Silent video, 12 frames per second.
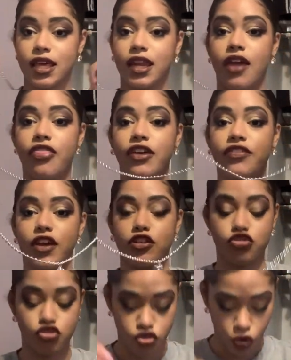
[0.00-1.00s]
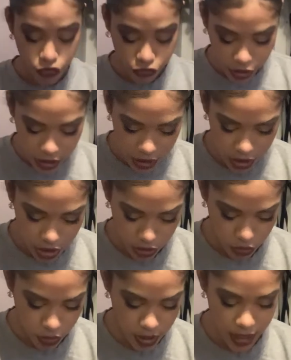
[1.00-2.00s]
And I think that is so freaking
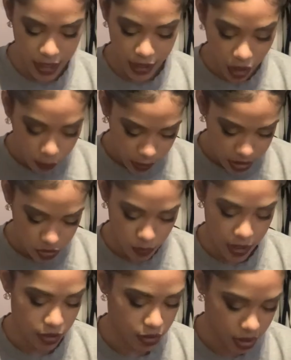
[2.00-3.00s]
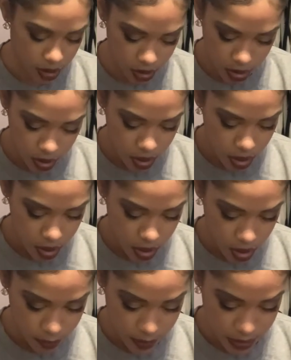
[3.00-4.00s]
cute. Cannot wait to wear it.
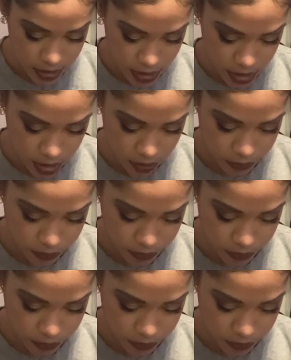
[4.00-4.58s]
Amazing.